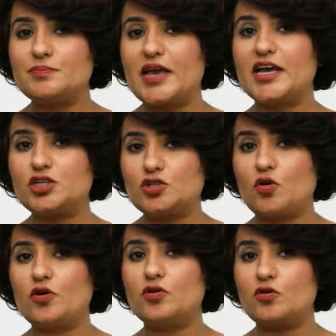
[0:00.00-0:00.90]
make
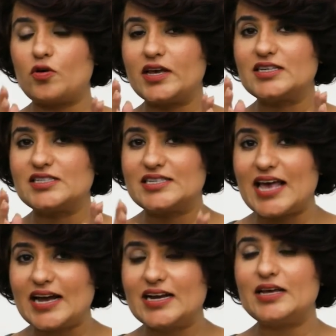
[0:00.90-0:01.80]
sure you know
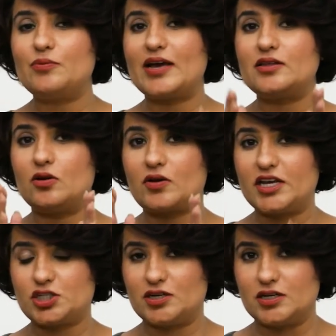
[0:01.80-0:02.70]
exactly where the
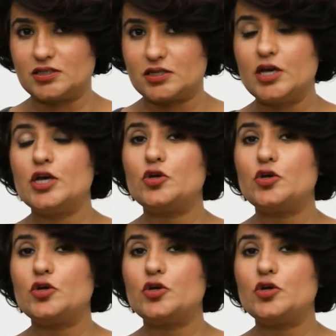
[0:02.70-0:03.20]
location is.